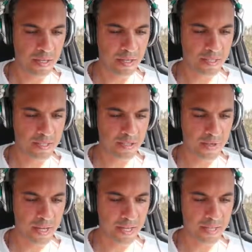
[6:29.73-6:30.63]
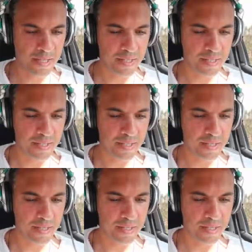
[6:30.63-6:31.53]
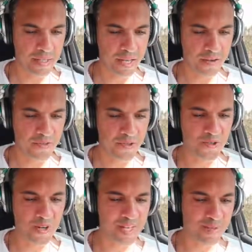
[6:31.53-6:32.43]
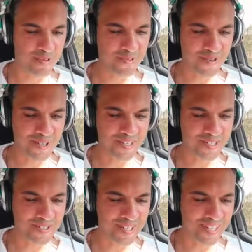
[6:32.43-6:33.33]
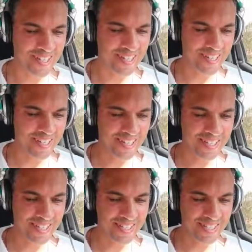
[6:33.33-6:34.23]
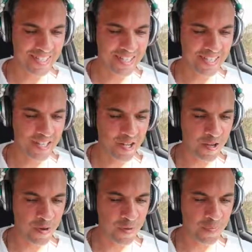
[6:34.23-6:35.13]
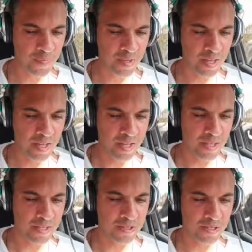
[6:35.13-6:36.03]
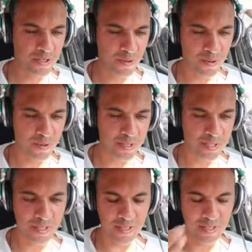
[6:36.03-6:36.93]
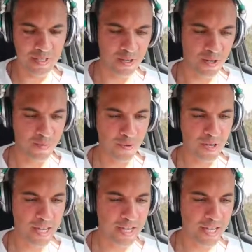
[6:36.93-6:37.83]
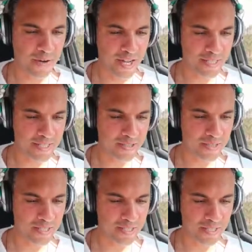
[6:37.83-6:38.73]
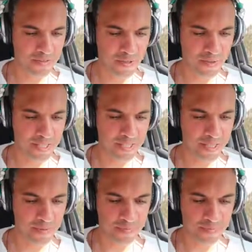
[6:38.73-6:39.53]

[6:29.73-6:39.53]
Let's try. I've not tried it before, so let's see. So the code looks a lot more like Keras, so let's see if it runs.